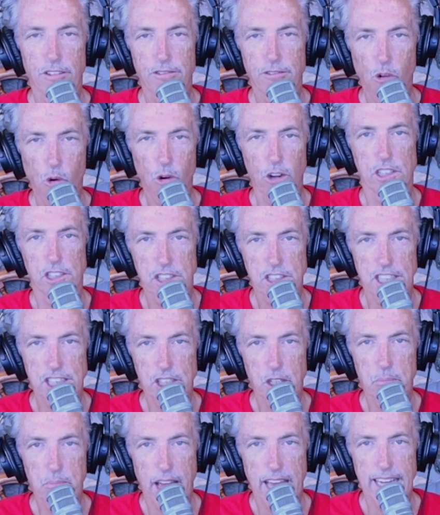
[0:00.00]
forced
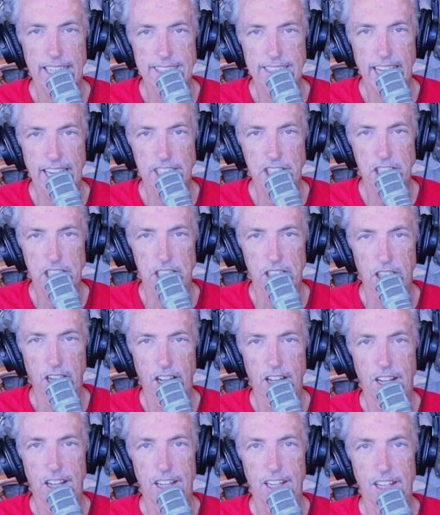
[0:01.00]
into paying attention
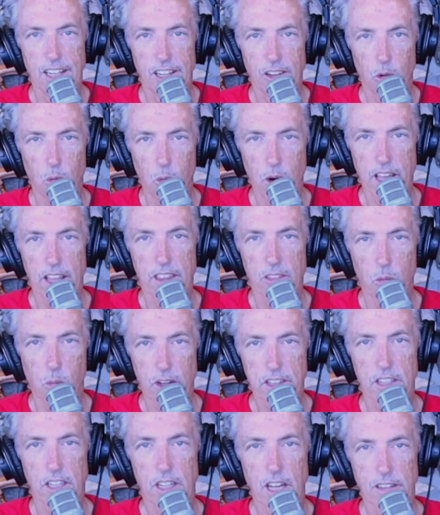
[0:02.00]
with
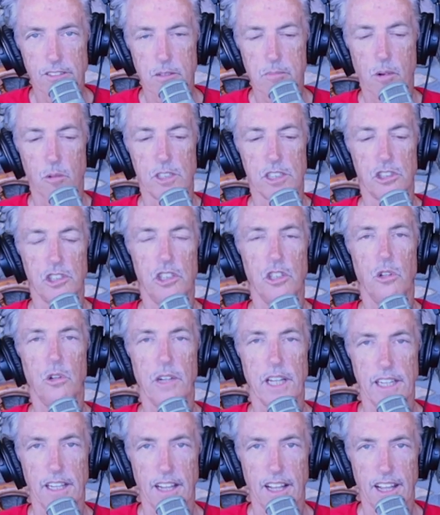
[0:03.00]
what the government was
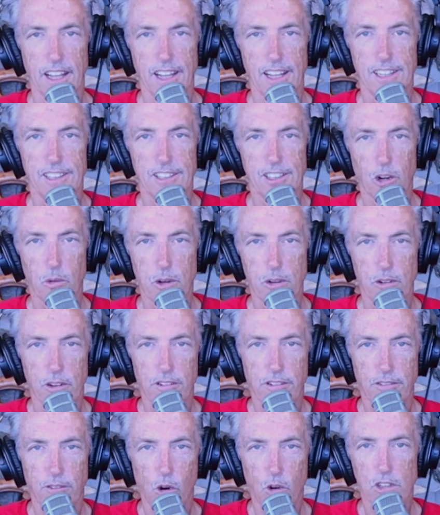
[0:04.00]
doing. So we
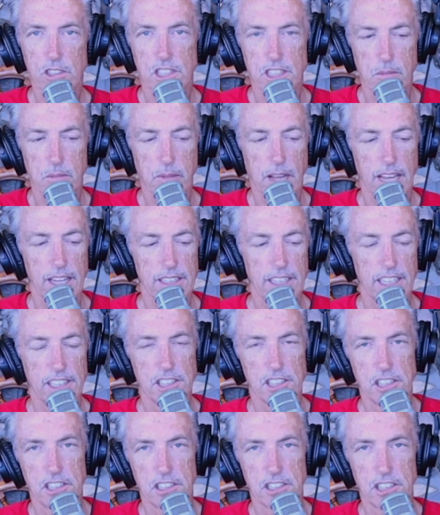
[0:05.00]
were forced to pay
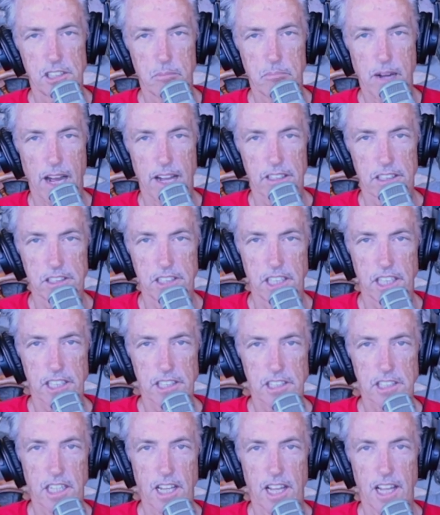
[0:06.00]
attention to
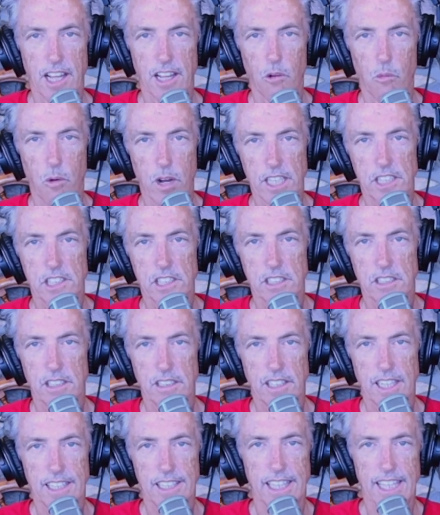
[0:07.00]
politics, which
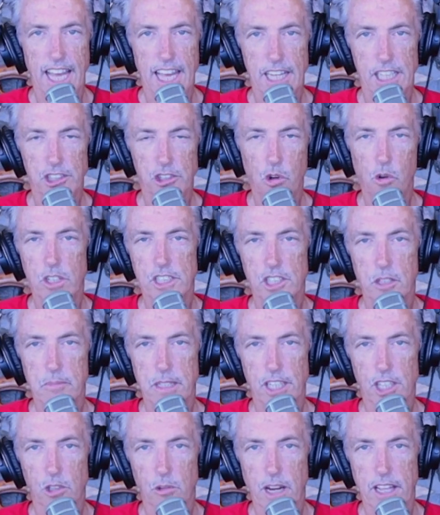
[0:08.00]
in the end is going to
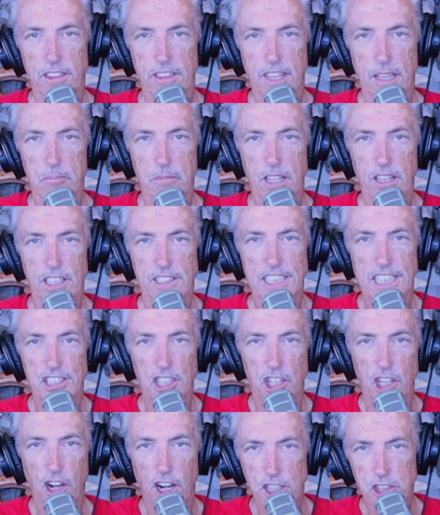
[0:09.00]
be a great thing, because as
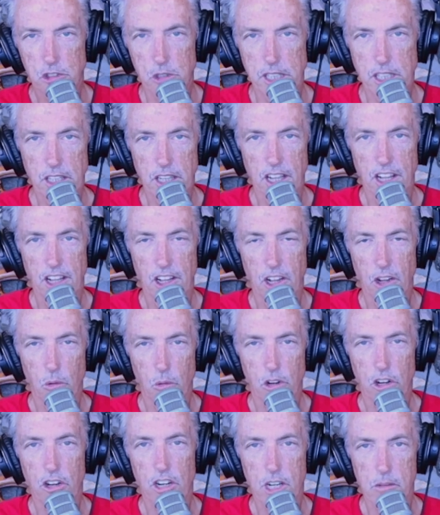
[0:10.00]
a country,
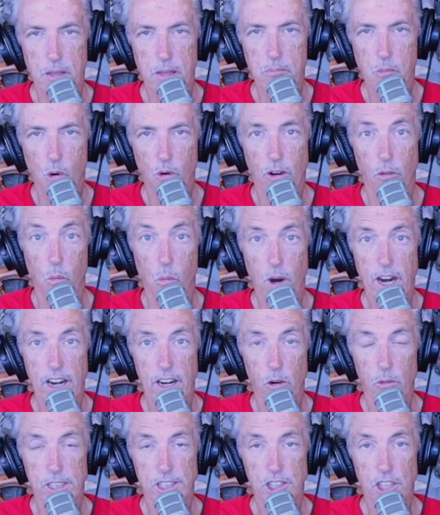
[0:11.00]
we're going to be more
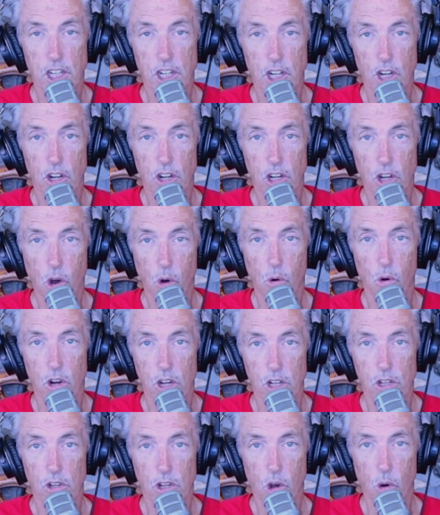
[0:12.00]
aware of what's going to go
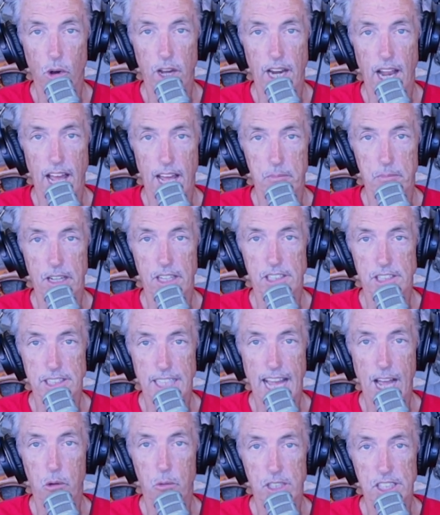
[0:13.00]
going on, because
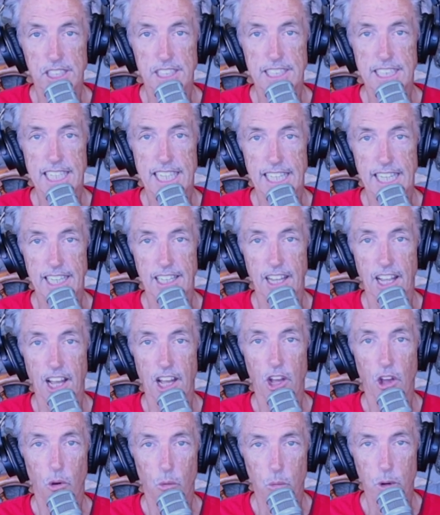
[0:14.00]
now we're seeing
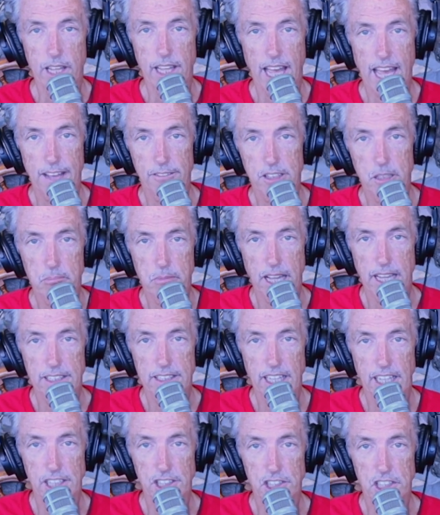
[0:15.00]
we have to pay
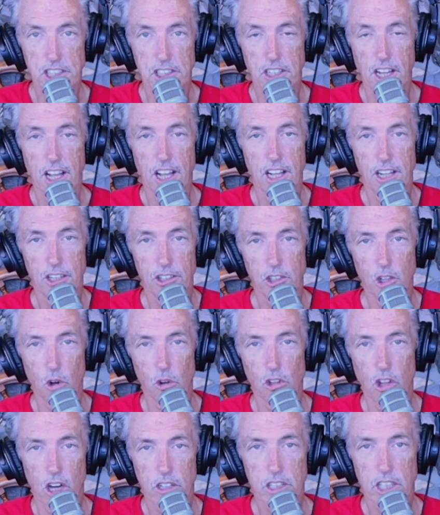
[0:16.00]
attention. No
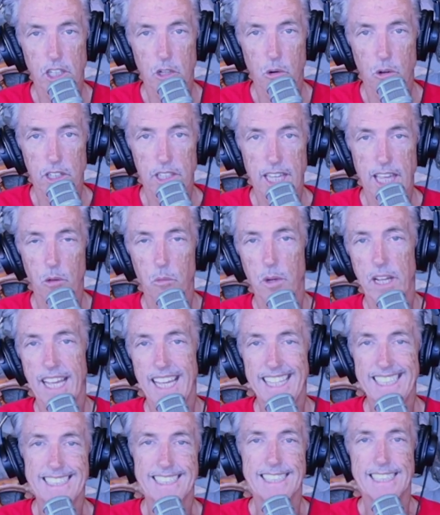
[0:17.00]
longer can
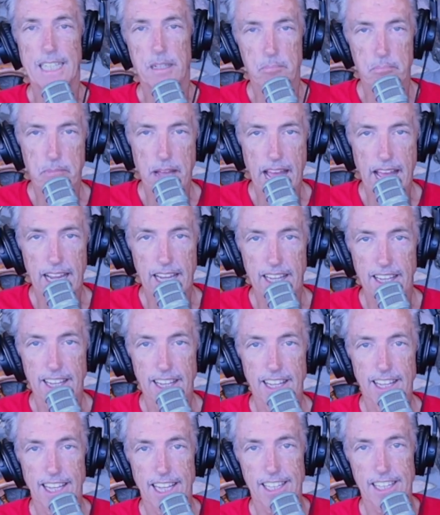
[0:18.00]
we sit back
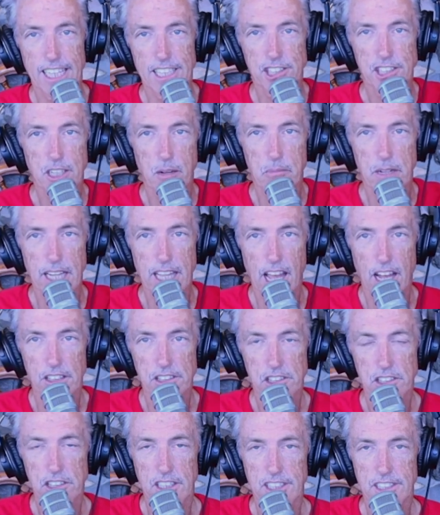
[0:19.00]
and let somebody
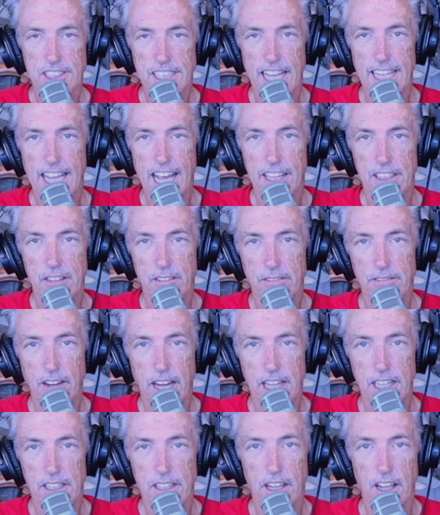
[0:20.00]
else take on the
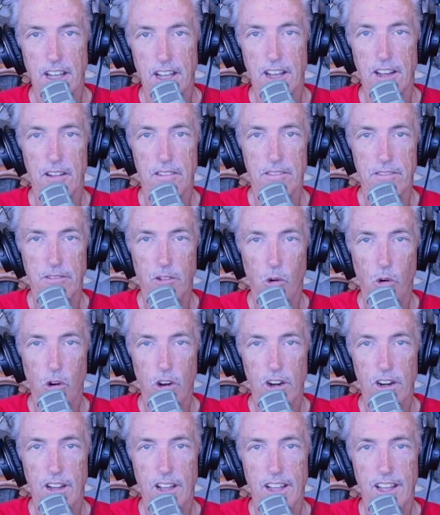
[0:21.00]
fight
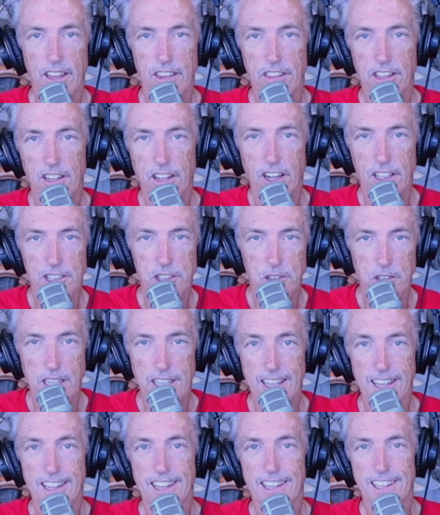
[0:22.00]
for the
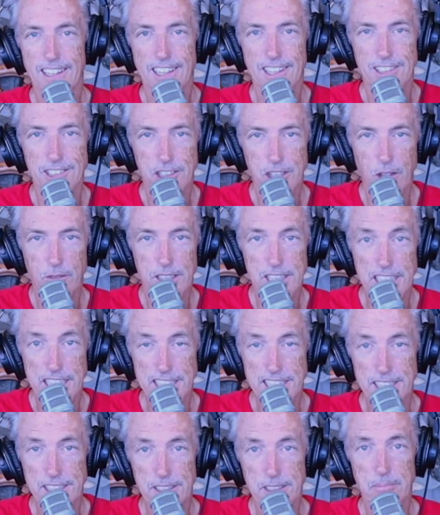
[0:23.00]
country.
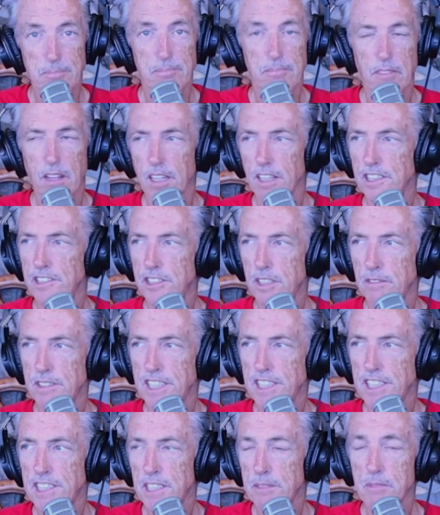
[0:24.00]
Conservatism,
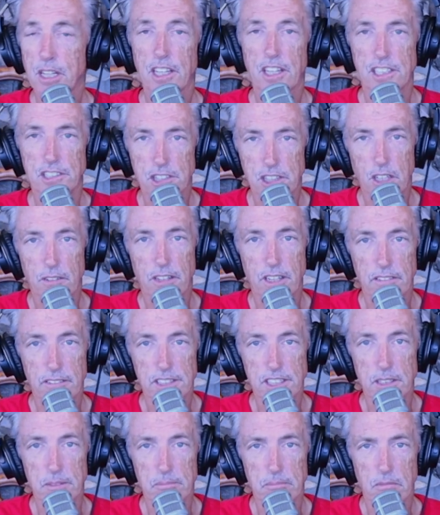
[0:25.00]
conservatism,
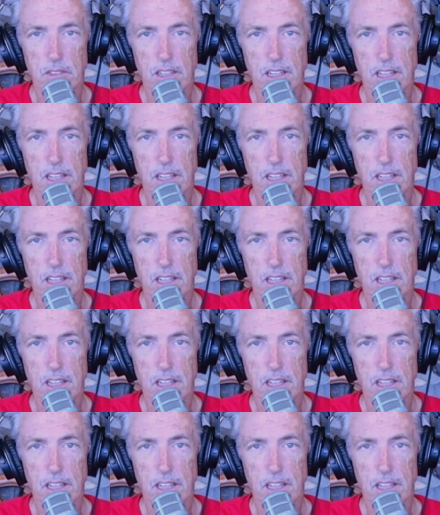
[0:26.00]
conservatism,